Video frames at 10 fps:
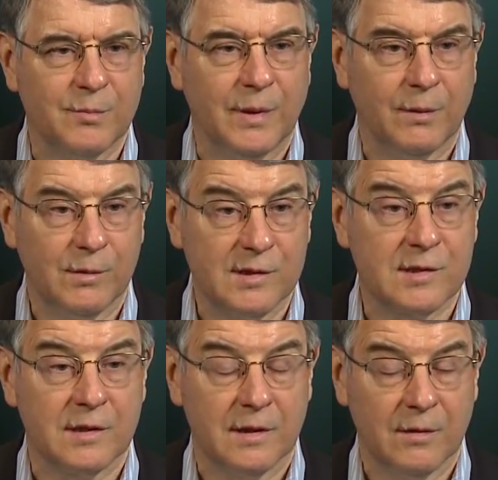But it was,
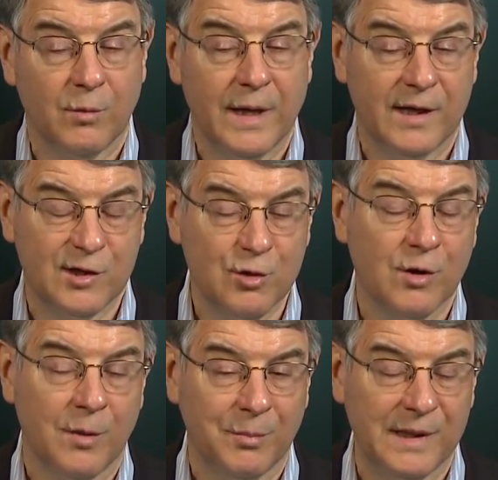we had 2
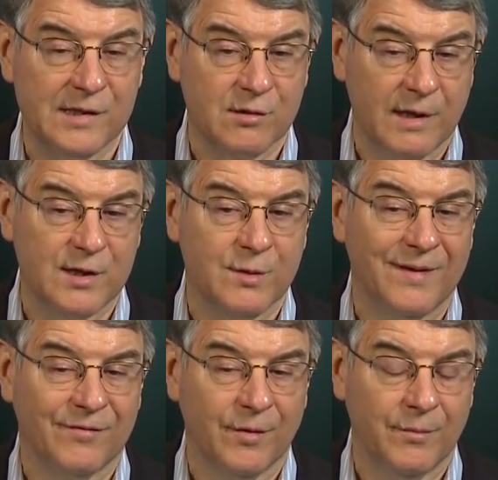companies
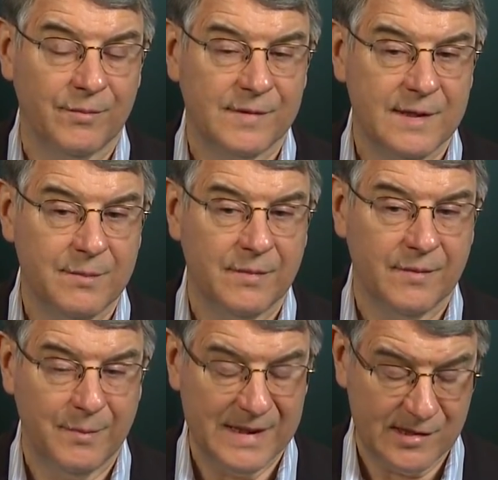graduate from
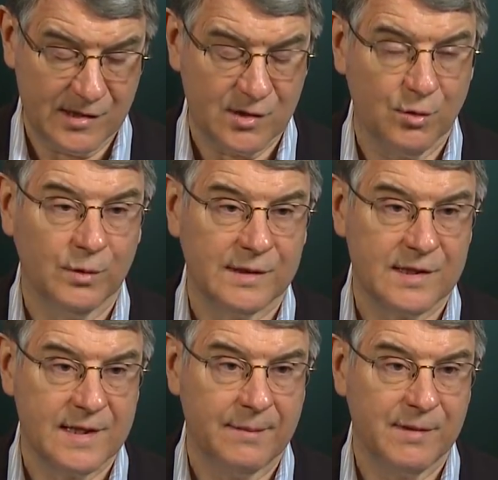basic school at
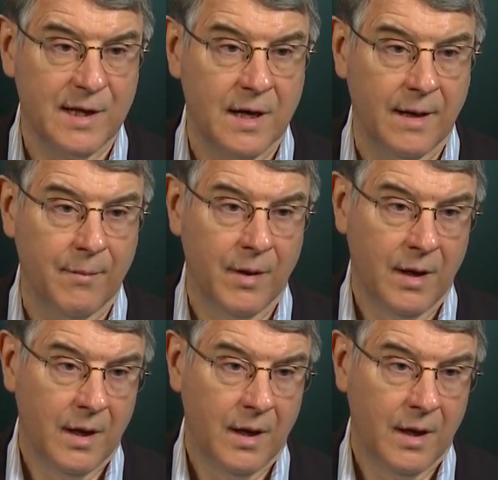the same time.